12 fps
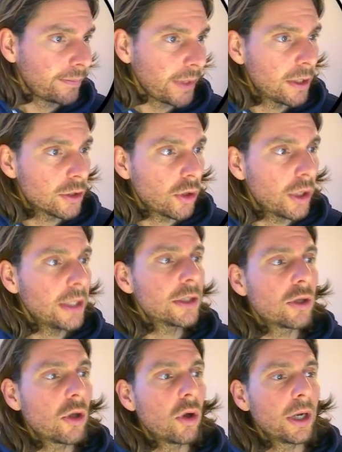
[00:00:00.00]
So
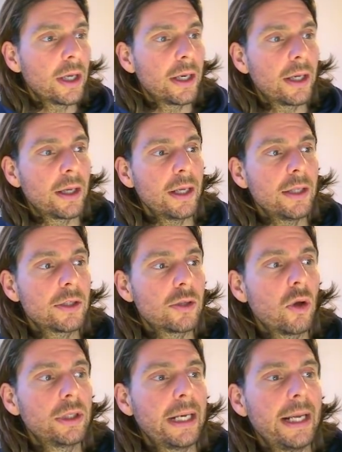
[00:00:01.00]
install
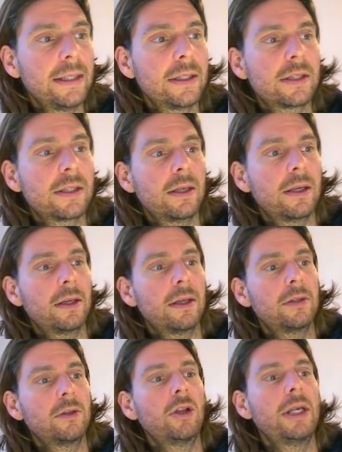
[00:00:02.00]
the latest,
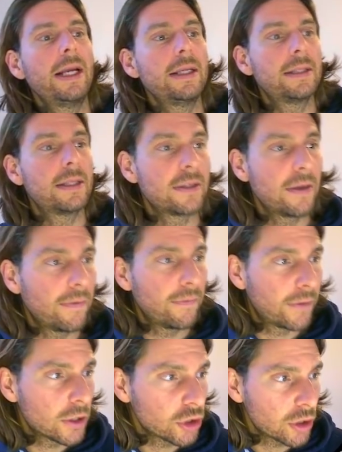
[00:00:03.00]
not the latest
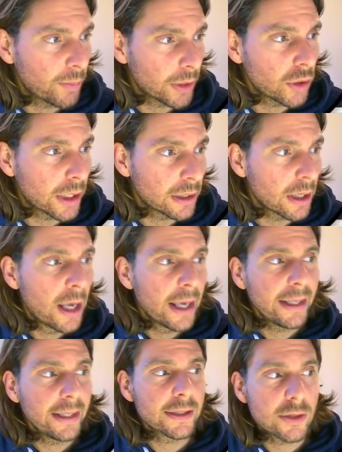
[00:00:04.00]
version, but you can
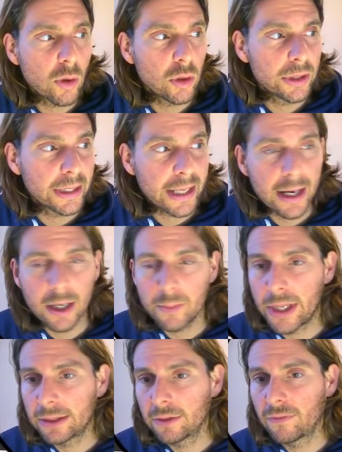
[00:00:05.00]
install the
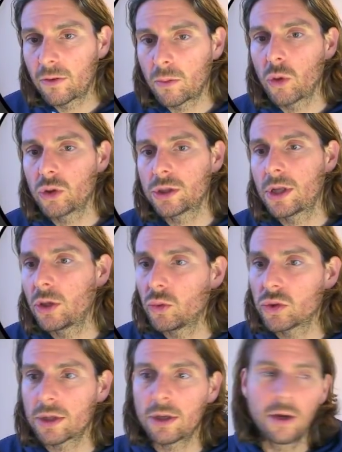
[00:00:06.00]
recommended for most
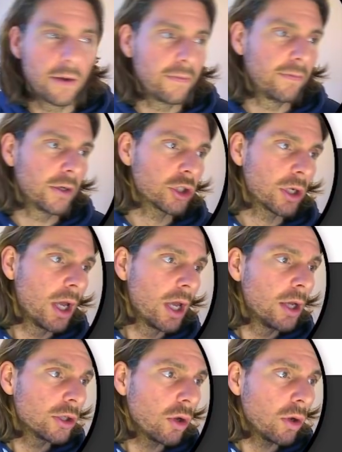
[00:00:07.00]
user version.
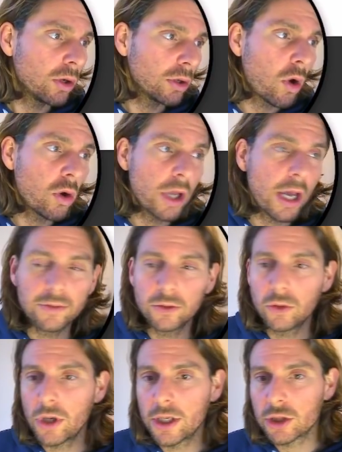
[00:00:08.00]
So all you have to
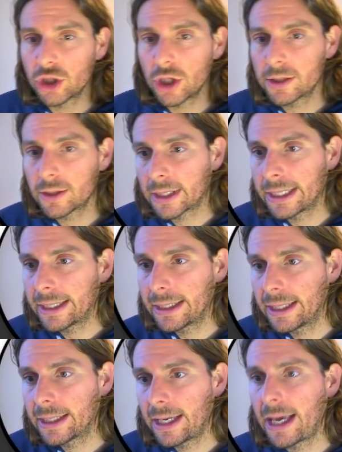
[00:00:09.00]
do is just
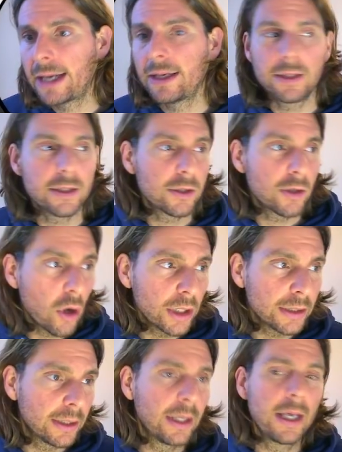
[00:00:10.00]
click and install it.
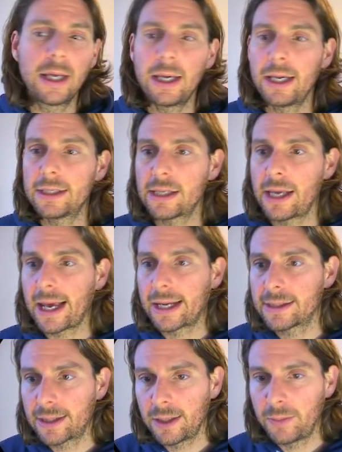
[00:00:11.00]
It's
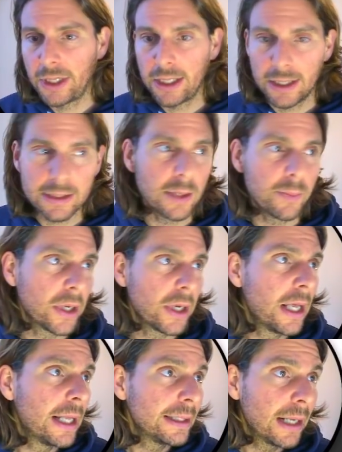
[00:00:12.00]
extremely simple.
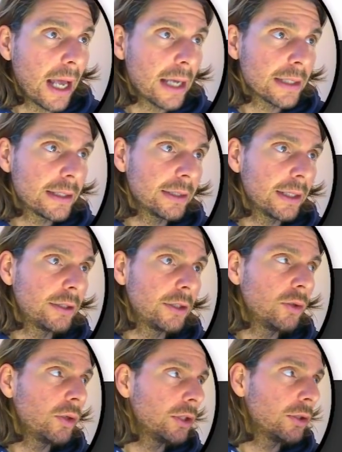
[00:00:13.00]
The last thing that
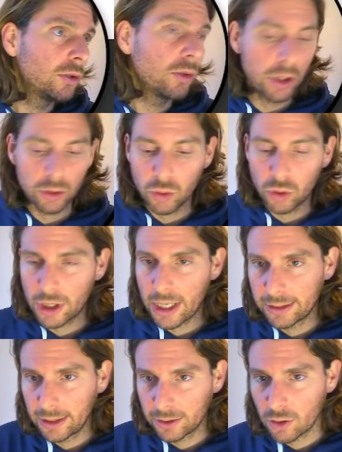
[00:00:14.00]
you need to do to run
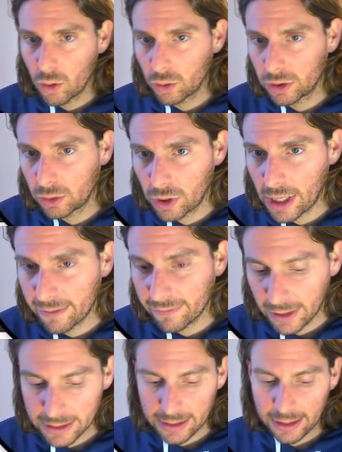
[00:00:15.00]
that code that we have
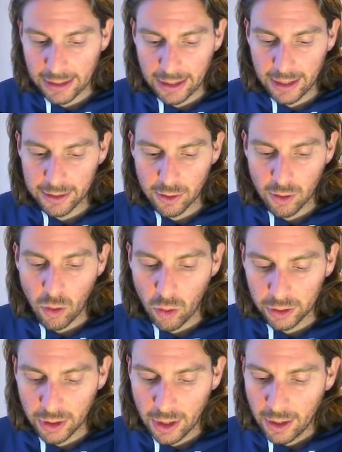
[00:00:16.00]
seen is
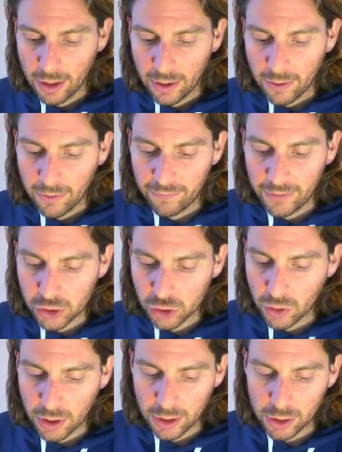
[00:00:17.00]
called
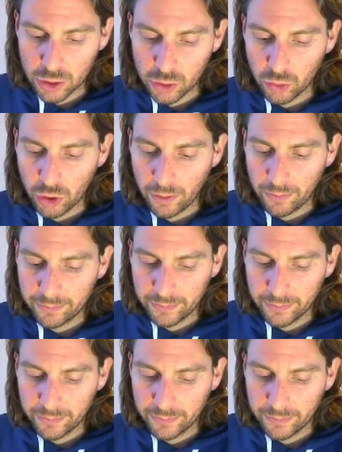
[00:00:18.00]
Visual Studio.